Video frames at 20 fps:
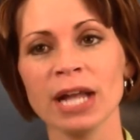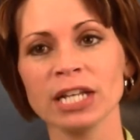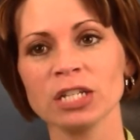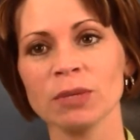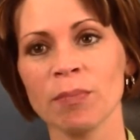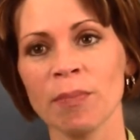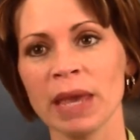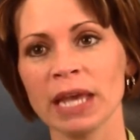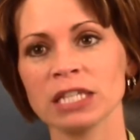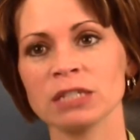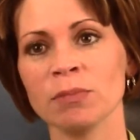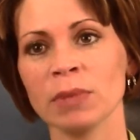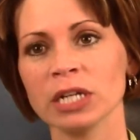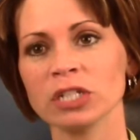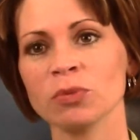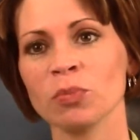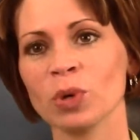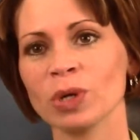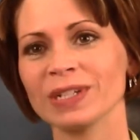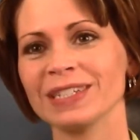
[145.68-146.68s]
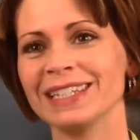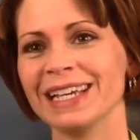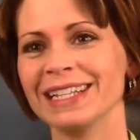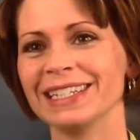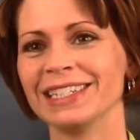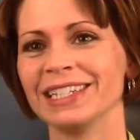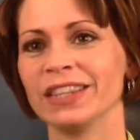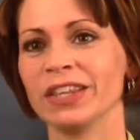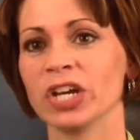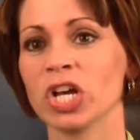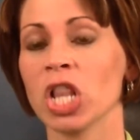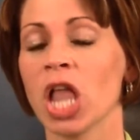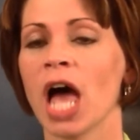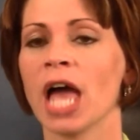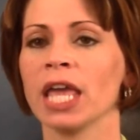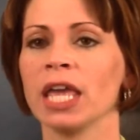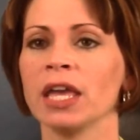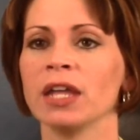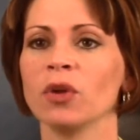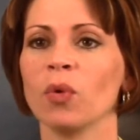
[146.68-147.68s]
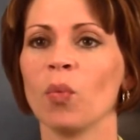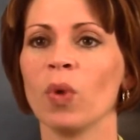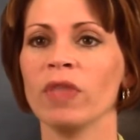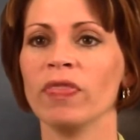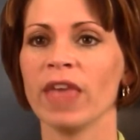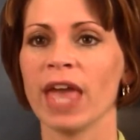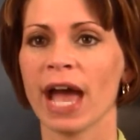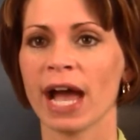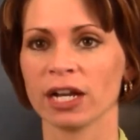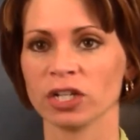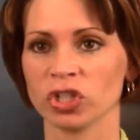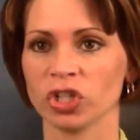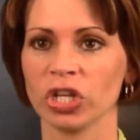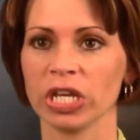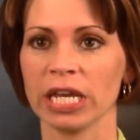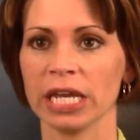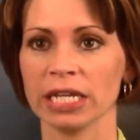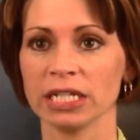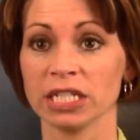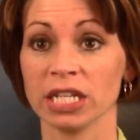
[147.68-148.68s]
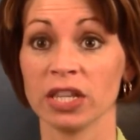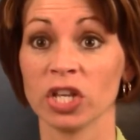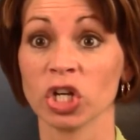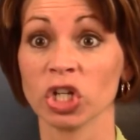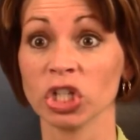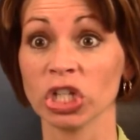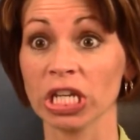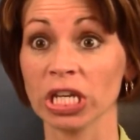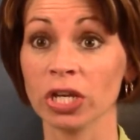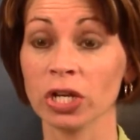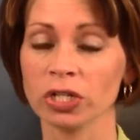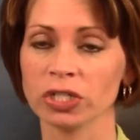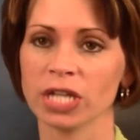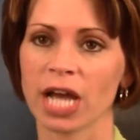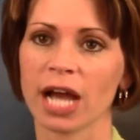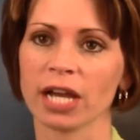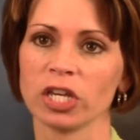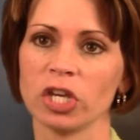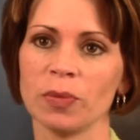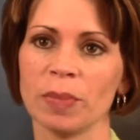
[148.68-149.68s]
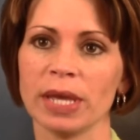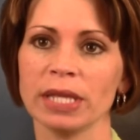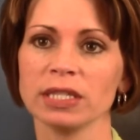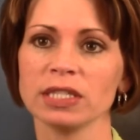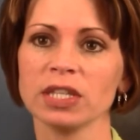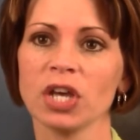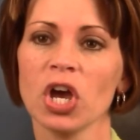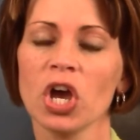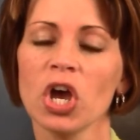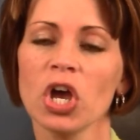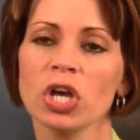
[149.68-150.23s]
makes much more sense to the client when they actually get to their legal documents.